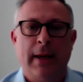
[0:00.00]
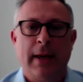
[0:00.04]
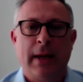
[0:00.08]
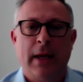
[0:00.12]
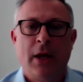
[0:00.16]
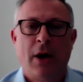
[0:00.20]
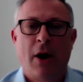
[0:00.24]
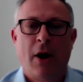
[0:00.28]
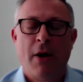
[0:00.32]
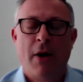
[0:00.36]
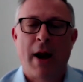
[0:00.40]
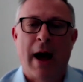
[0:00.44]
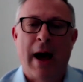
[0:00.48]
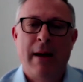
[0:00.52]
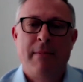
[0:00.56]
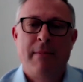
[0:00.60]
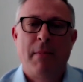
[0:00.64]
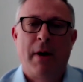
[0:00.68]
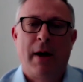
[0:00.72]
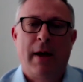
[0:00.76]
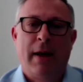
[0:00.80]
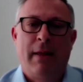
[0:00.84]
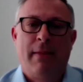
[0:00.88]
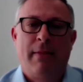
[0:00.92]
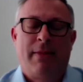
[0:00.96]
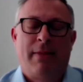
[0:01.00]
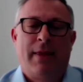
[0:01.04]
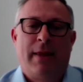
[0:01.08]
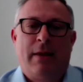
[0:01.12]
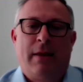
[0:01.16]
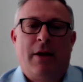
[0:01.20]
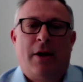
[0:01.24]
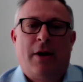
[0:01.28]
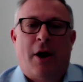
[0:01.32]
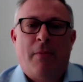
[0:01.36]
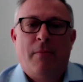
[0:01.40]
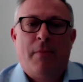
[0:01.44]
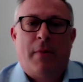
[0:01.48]
you know, and I'm,
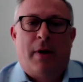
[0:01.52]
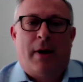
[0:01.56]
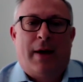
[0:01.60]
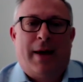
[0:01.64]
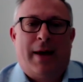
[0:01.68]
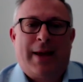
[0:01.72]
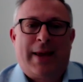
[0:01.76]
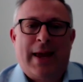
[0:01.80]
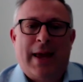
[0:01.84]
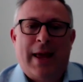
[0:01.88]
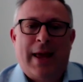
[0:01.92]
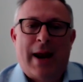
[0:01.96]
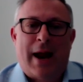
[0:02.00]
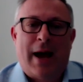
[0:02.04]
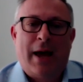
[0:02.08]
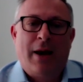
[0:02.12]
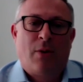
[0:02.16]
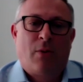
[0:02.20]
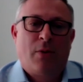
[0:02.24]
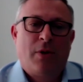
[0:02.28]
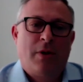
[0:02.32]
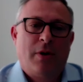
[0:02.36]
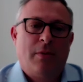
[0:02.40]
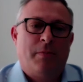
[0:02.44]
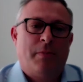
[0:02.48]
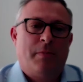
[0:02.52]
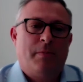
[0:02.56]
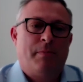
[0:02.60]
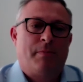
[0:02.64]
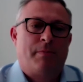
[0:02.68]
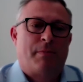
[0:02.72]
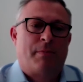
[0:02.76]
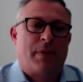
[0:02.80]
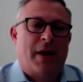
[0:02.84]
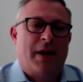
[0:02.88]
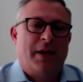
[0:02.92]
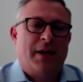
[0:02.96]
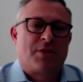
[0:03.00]
you know, again, I don't want to
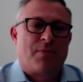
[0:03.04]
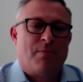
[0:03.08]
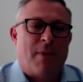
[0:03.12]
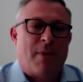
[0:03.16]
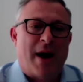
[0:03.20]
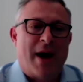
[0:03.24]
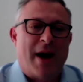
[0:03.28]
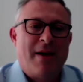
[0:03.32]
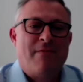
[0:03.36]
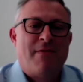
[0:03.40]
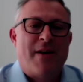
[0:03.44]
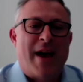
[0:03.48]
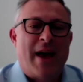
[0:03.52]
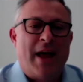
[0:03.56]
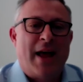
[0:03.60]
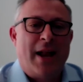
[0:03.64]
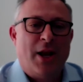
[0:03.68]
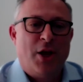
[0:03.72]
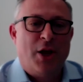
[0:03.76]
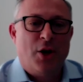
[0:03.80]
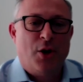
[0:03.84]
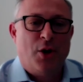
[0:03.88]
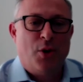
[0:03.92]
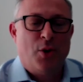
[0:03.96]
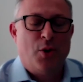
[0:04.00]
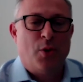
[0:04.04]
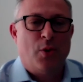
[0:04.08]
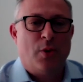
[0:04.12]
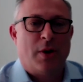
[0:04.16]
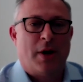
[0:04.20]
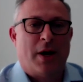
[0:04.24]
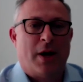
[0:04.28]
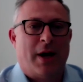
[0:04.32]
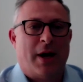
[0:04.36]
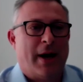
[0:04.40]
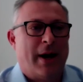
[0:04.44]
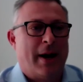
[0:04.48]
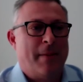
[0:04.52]
place my value
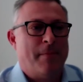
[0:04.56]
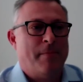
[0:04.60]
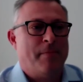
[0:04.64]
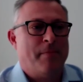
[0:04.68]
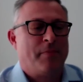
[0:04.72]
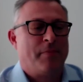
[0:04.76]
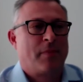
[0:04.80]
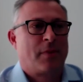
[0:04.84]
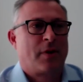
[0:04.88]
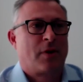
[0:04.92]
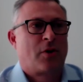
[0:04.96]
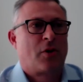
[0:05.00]
um,